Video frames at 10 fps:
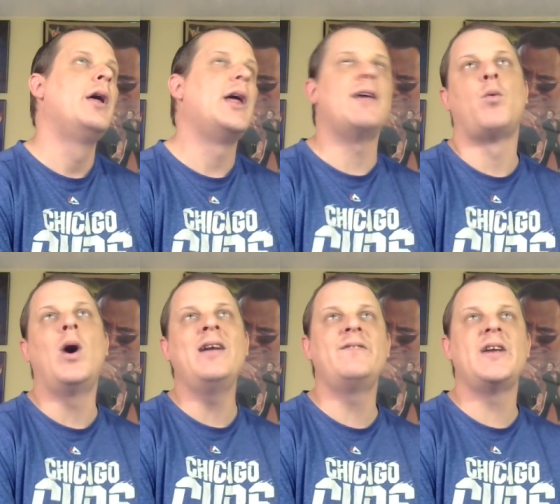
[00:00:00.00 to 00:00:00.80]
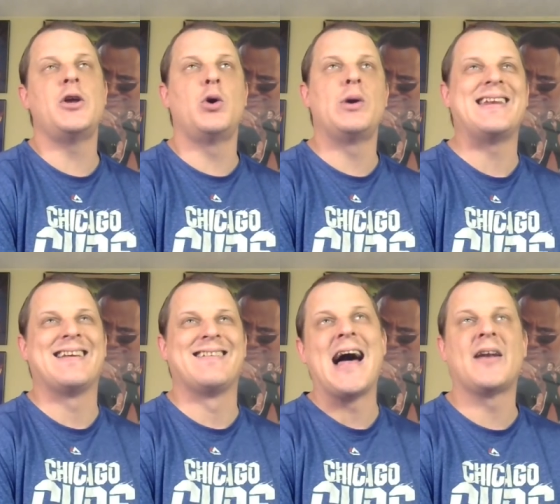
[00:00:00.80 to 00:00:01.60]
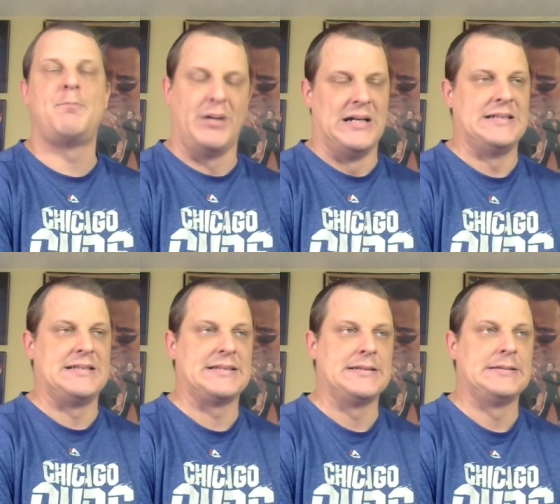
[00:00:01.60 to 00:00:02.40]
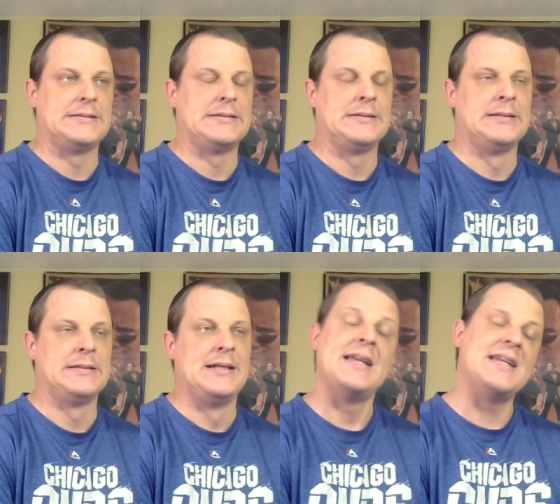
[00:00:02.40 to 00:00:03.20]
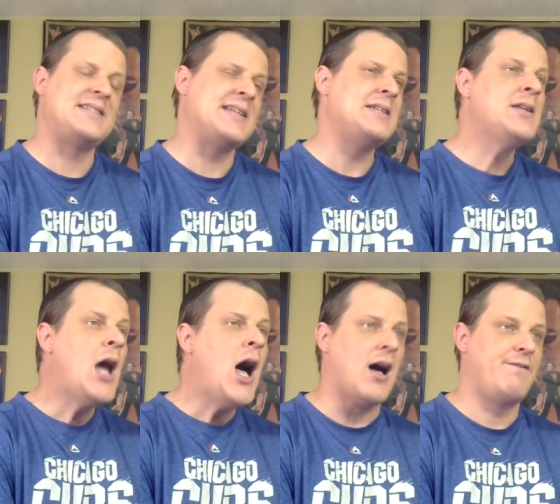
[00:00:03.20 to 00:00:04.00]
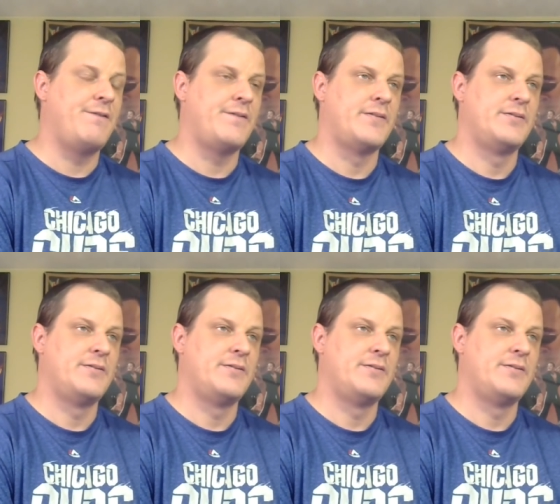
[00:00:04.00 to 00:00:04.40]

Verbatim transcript: if one video getting a lot of buzz is enough